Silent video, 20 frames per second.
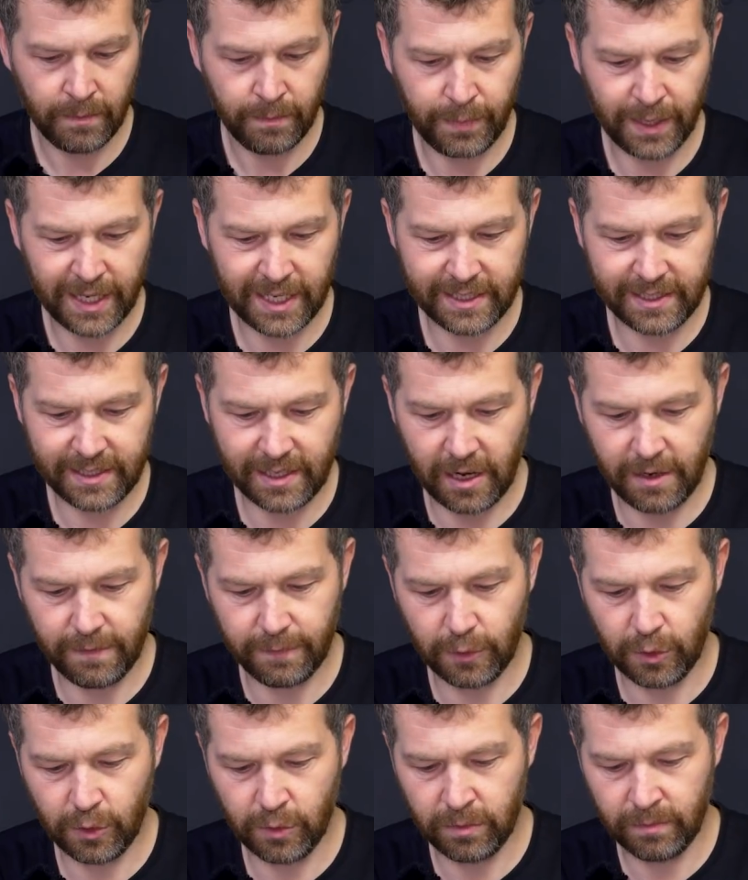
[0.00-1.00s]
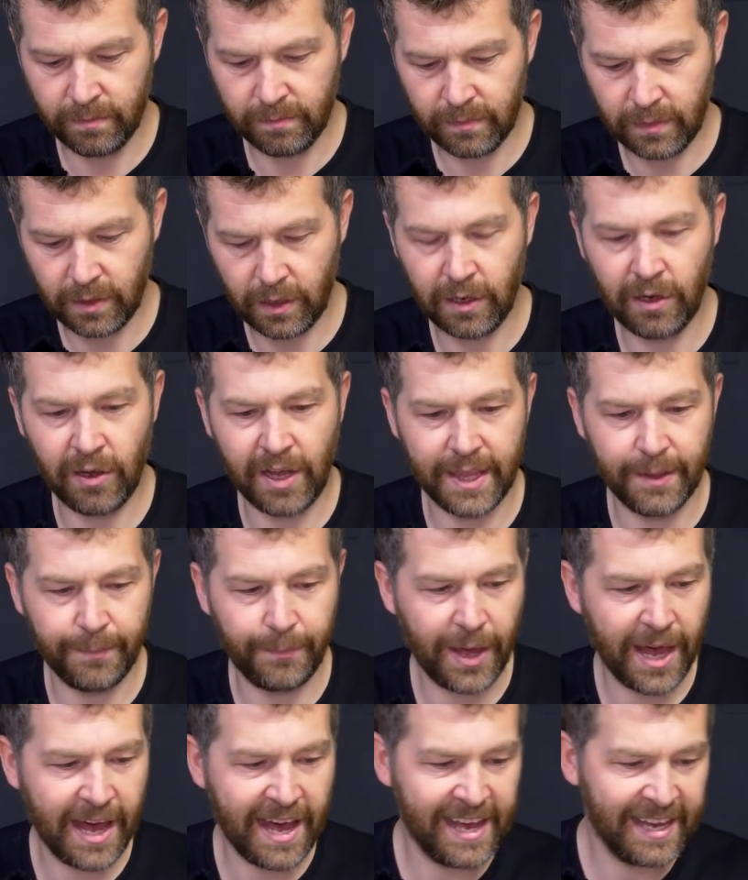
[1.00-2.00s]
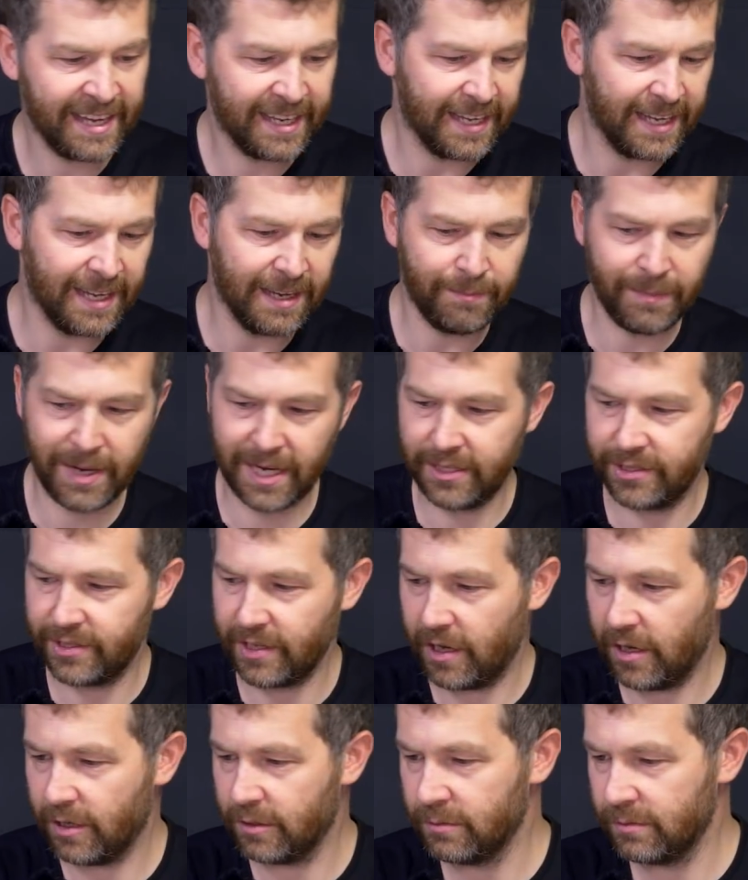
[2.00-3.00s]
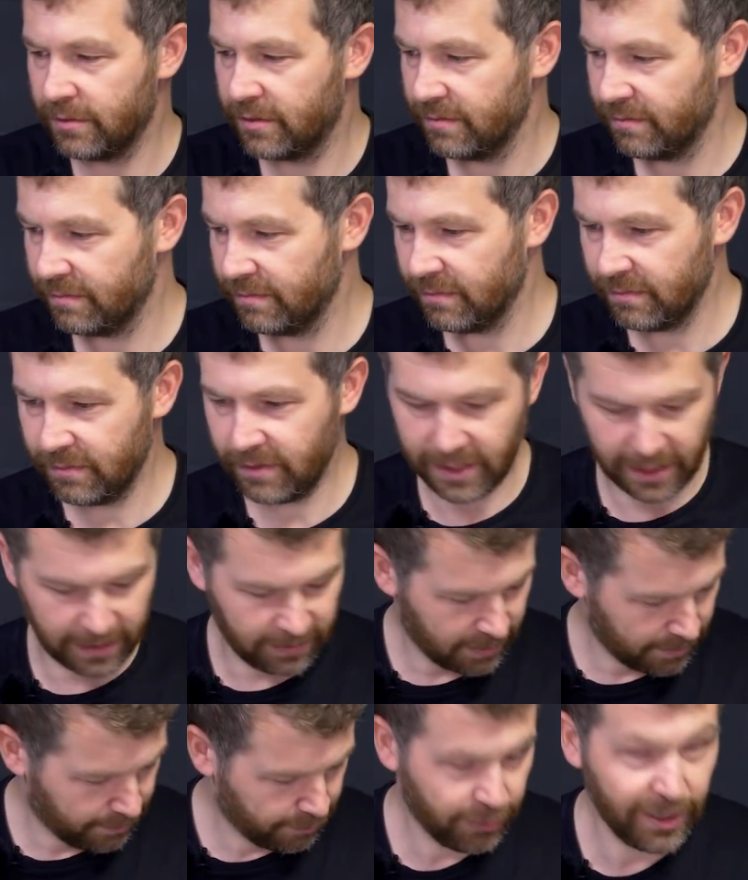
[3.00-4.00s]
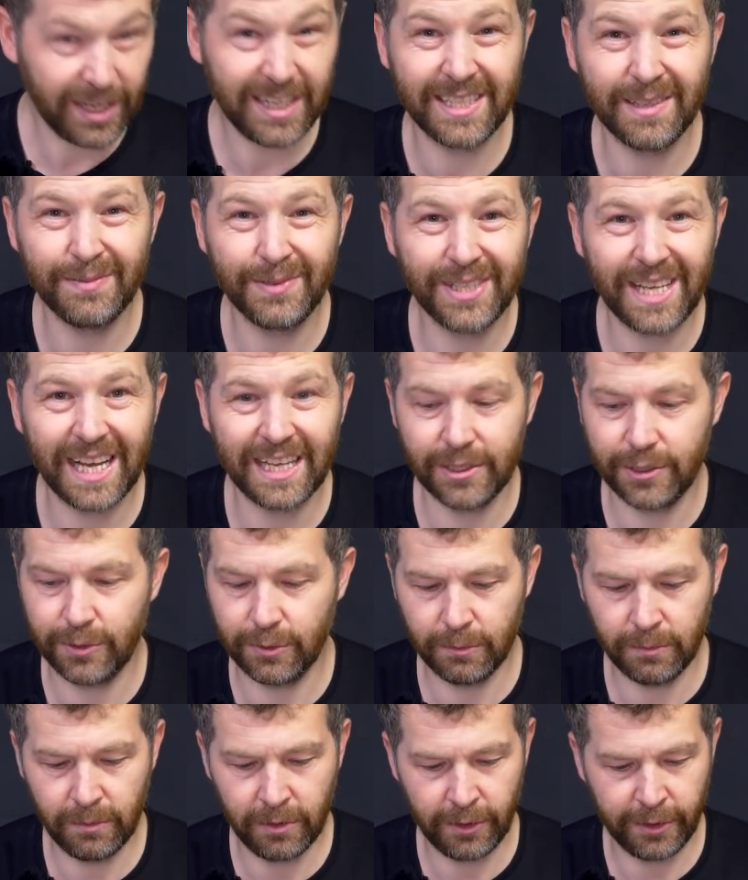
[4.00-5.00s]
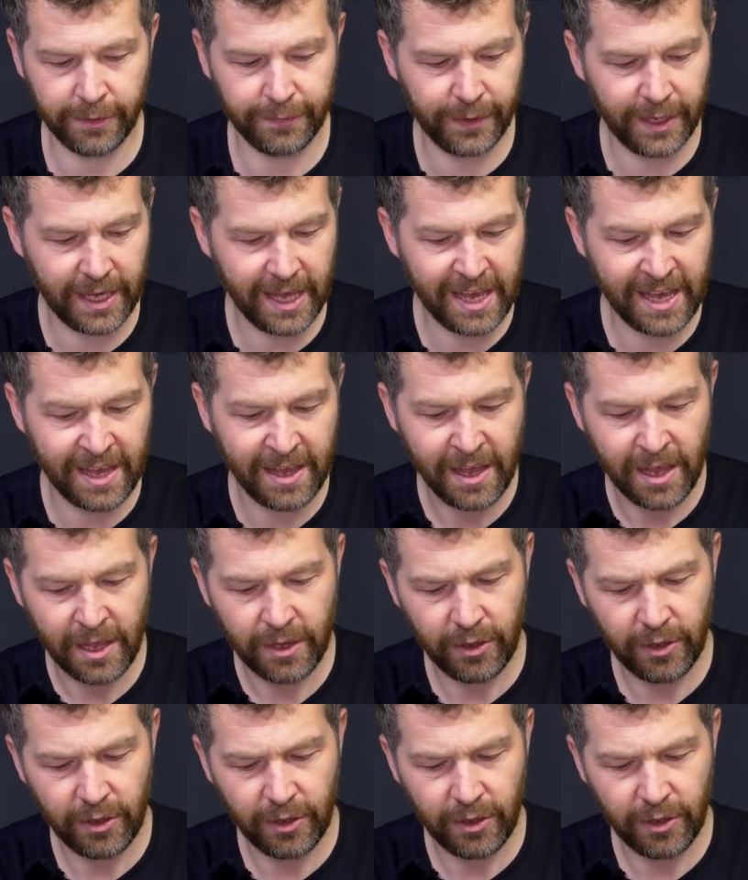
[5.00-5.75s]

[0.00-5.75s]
But overall, I like the bag. It managed to hold, you know, a pretty substantial lot of kit.